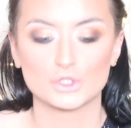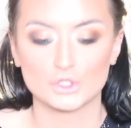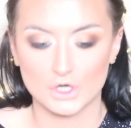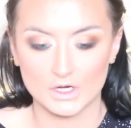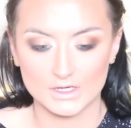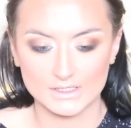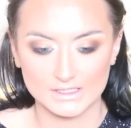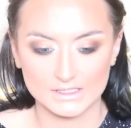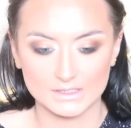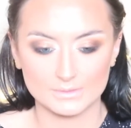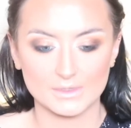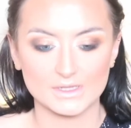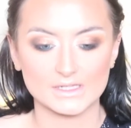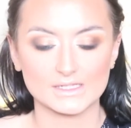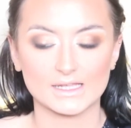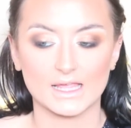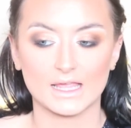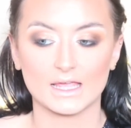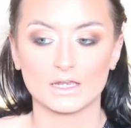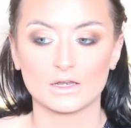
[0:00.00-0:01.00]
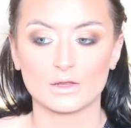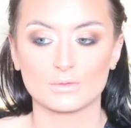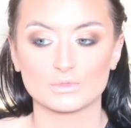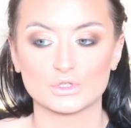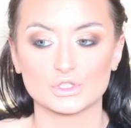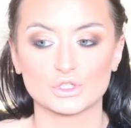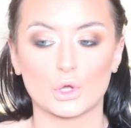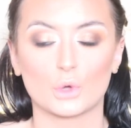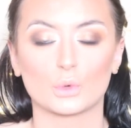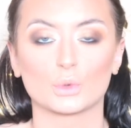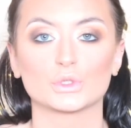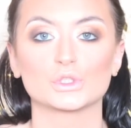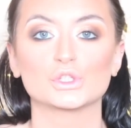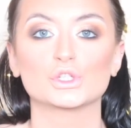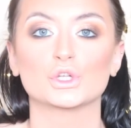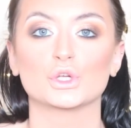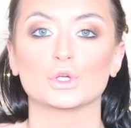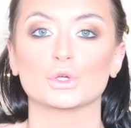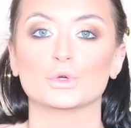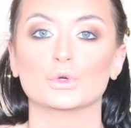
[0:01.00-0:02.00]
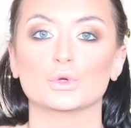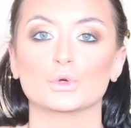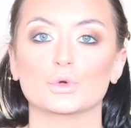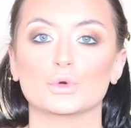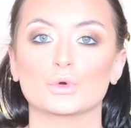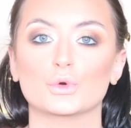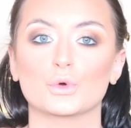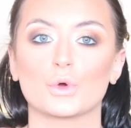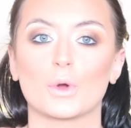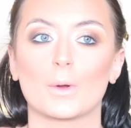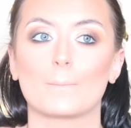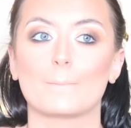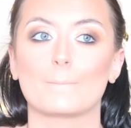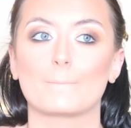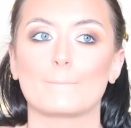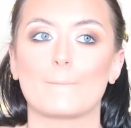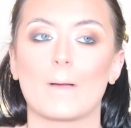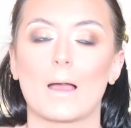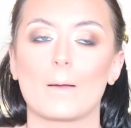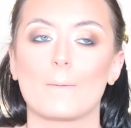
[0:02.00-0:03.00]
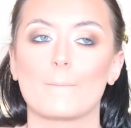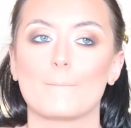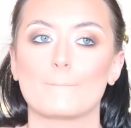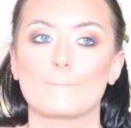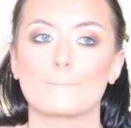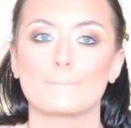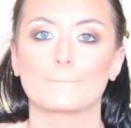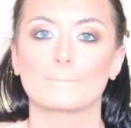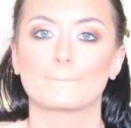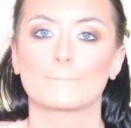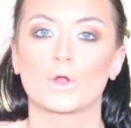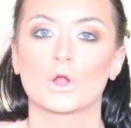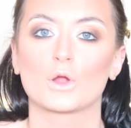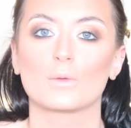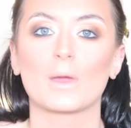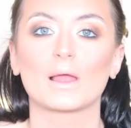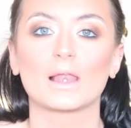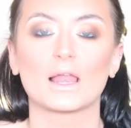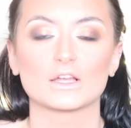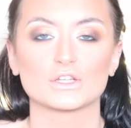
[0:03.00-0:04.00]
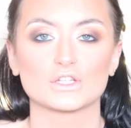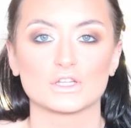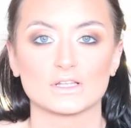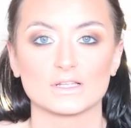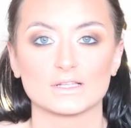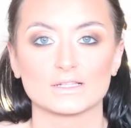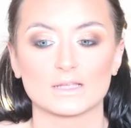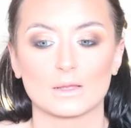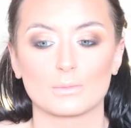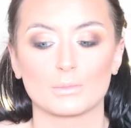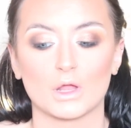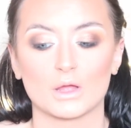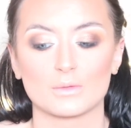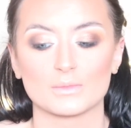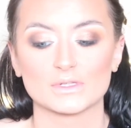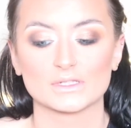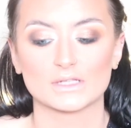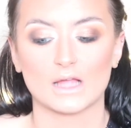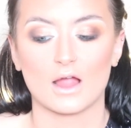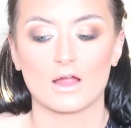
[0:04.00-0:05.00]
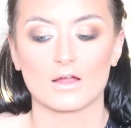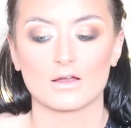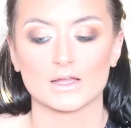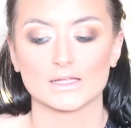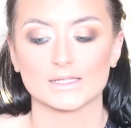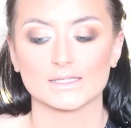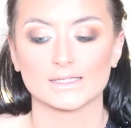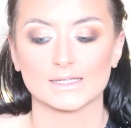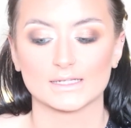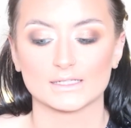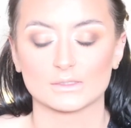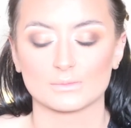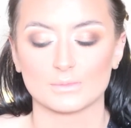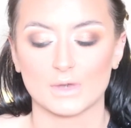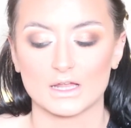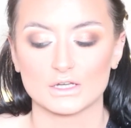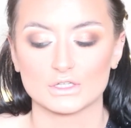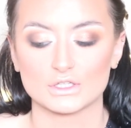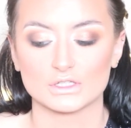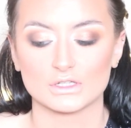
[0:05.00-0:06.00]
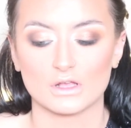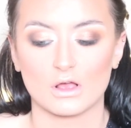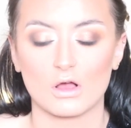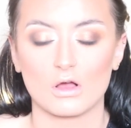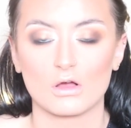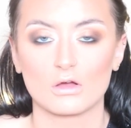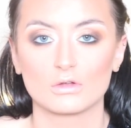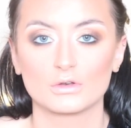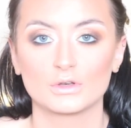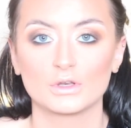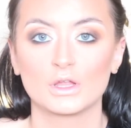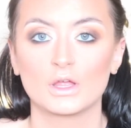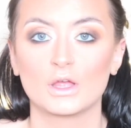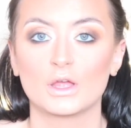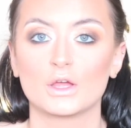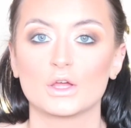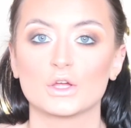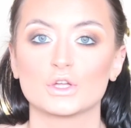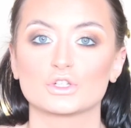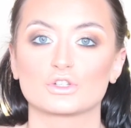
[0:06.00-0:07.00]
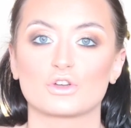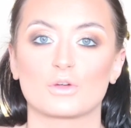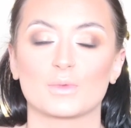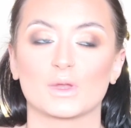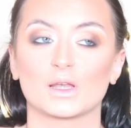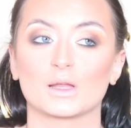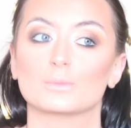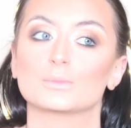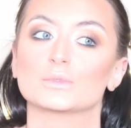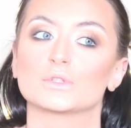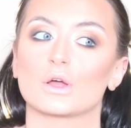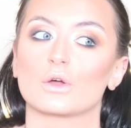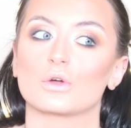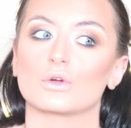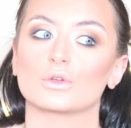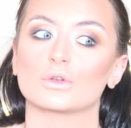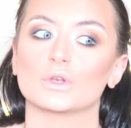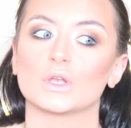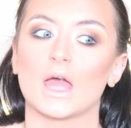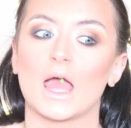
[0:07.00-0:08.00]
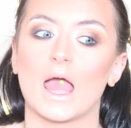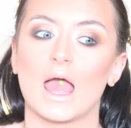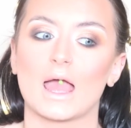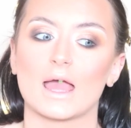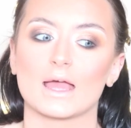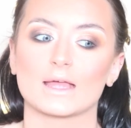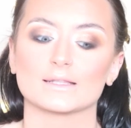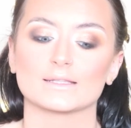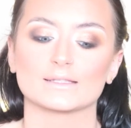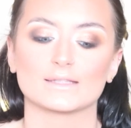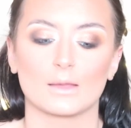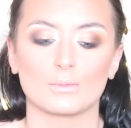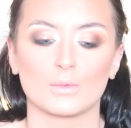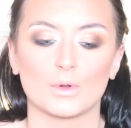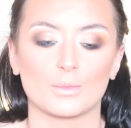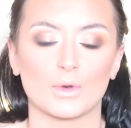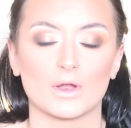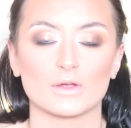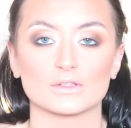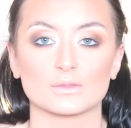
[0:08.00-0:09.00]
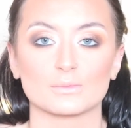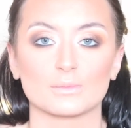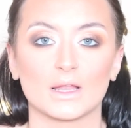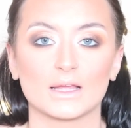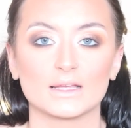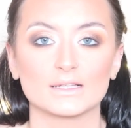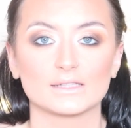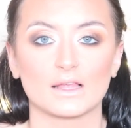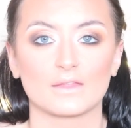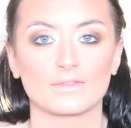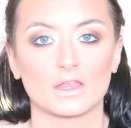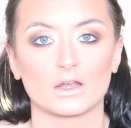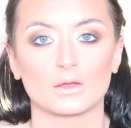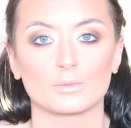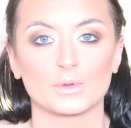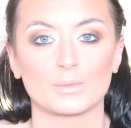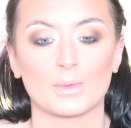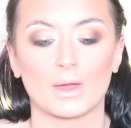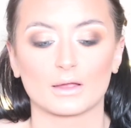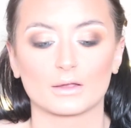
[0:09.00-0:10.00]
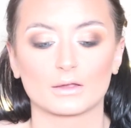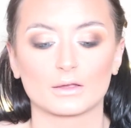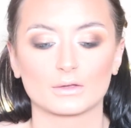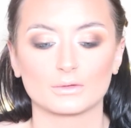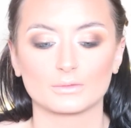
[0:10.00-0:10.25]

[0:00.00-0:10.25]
dries into my skin, I'm just going to curl my lashes, apply mascara, stick some lashes on, draw my lips on and set my brows in place, and then I'll be back.